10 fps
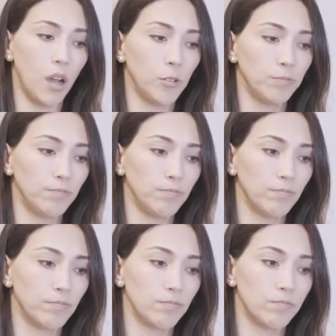
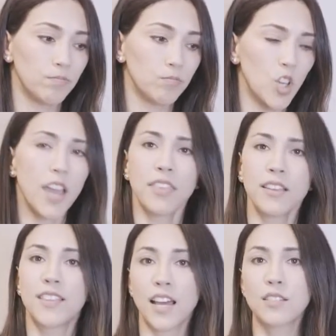So I
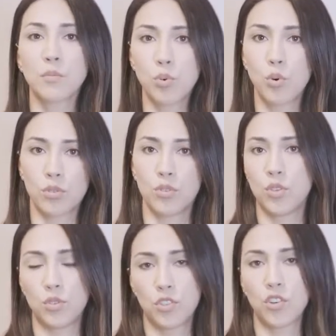think that's important
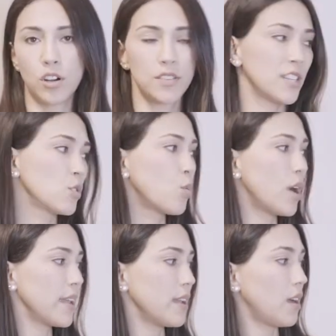to start. That's
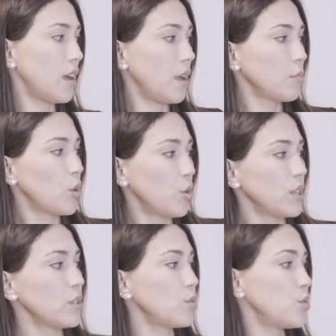why I'm
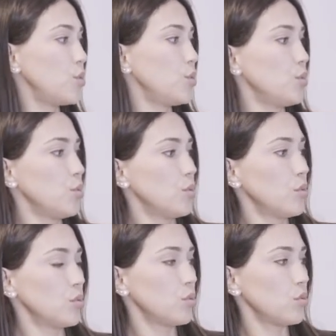going to
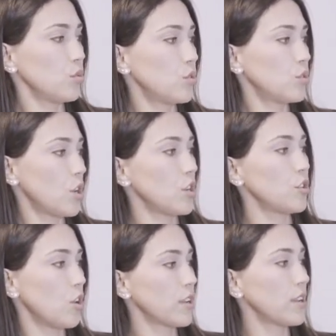start
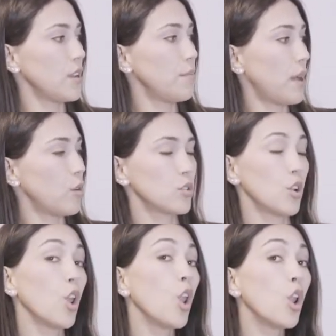talking about
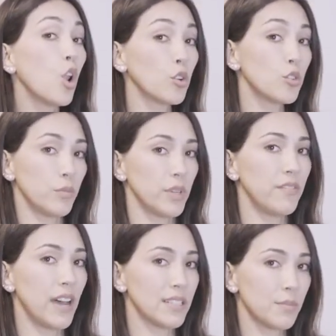long-term
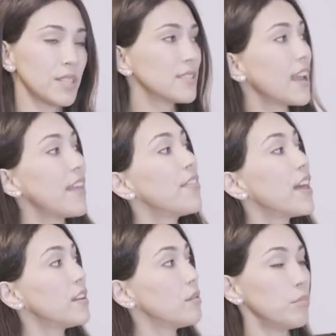investments and
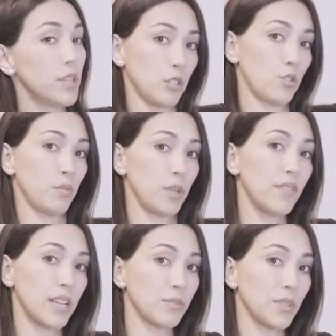then middle-term
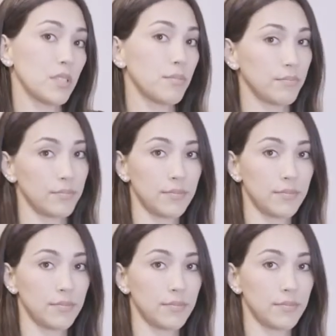investments.